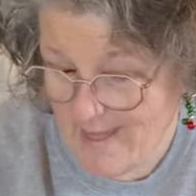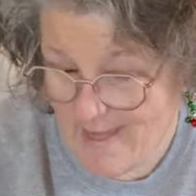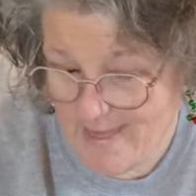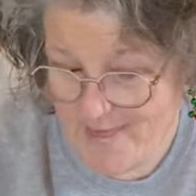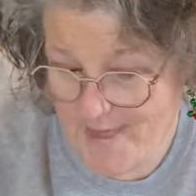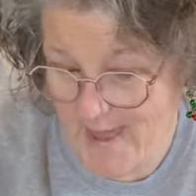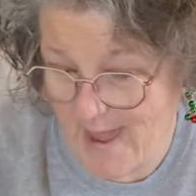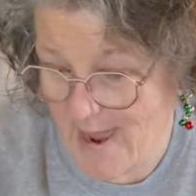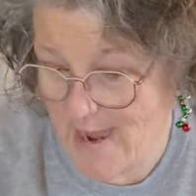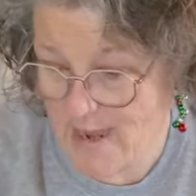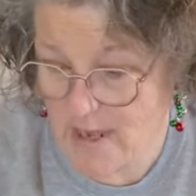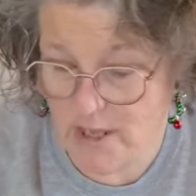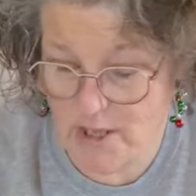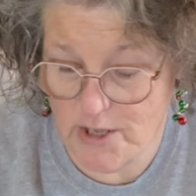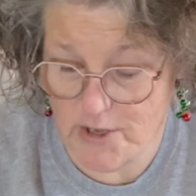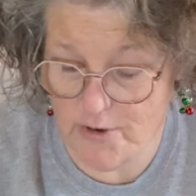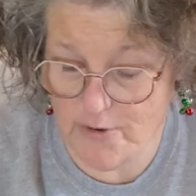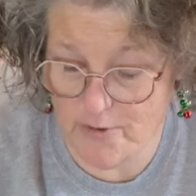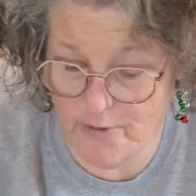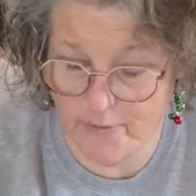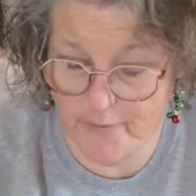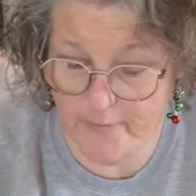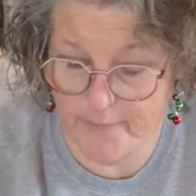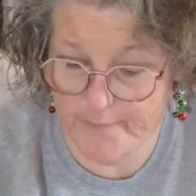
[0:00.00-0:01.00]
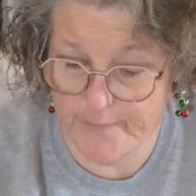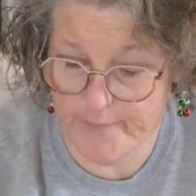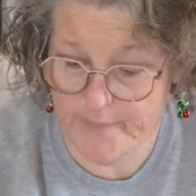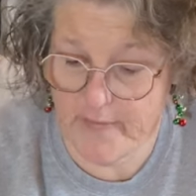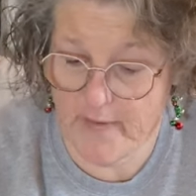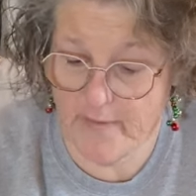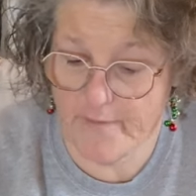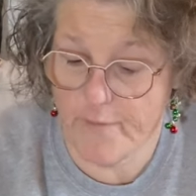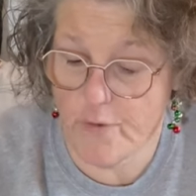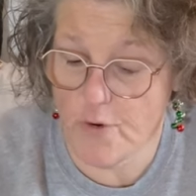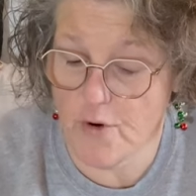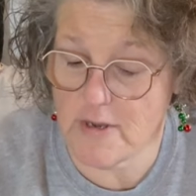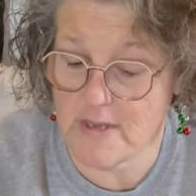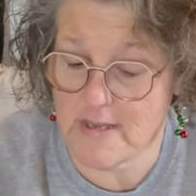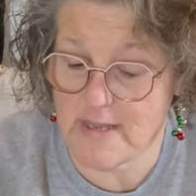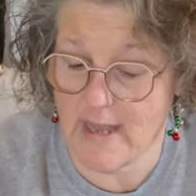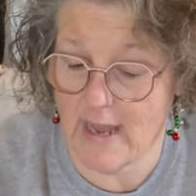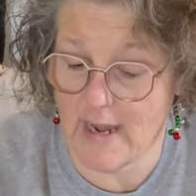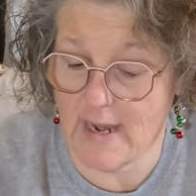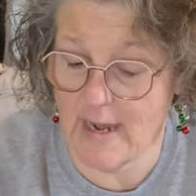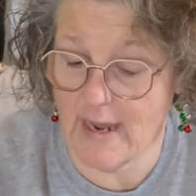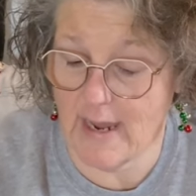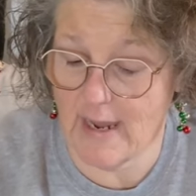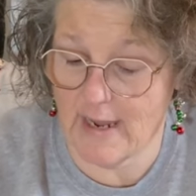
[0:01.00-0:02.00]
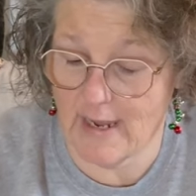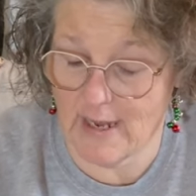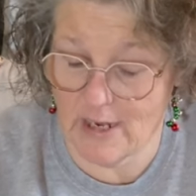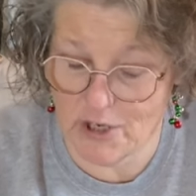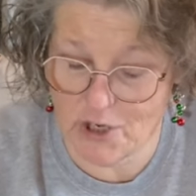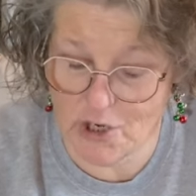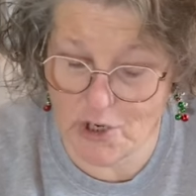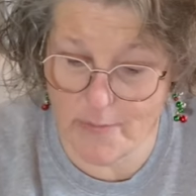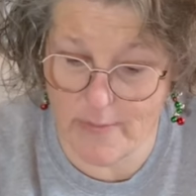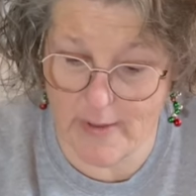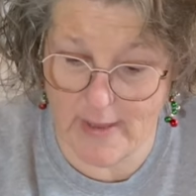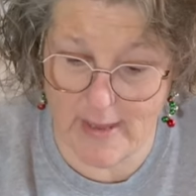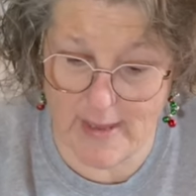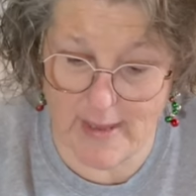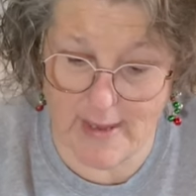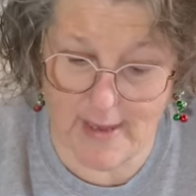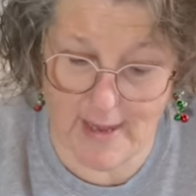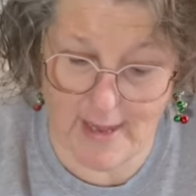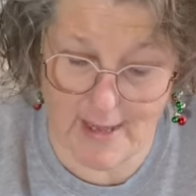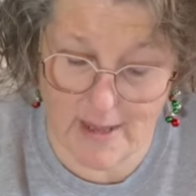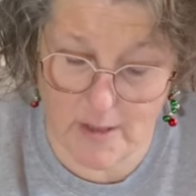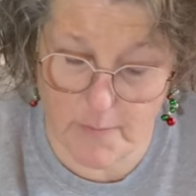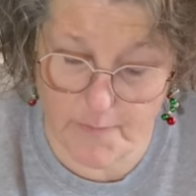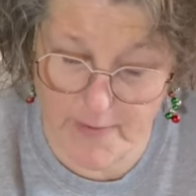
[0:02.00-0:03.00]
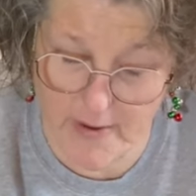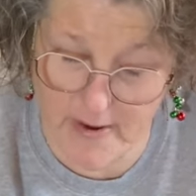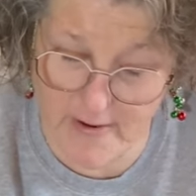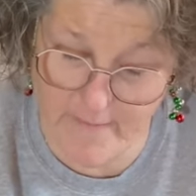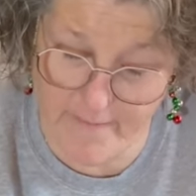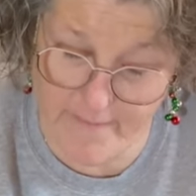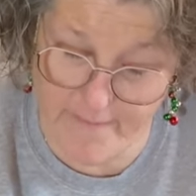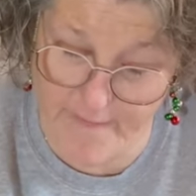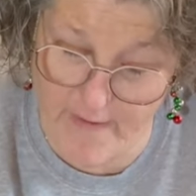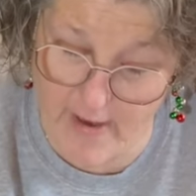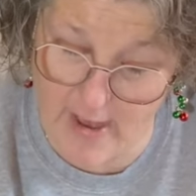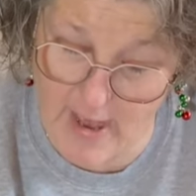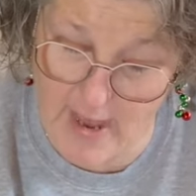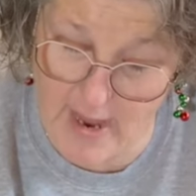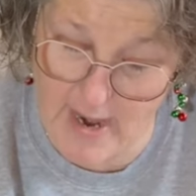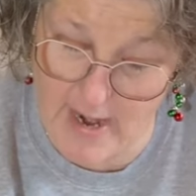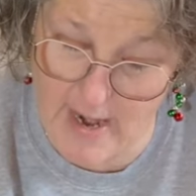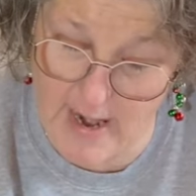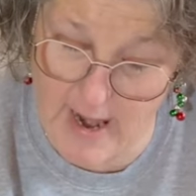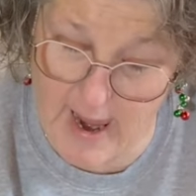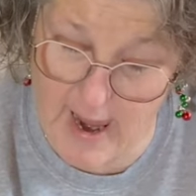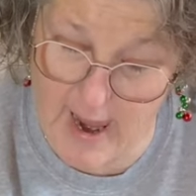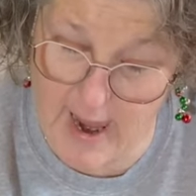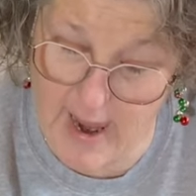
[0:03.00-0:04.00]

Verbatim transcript: Thank you for sending it to me. It's been fun.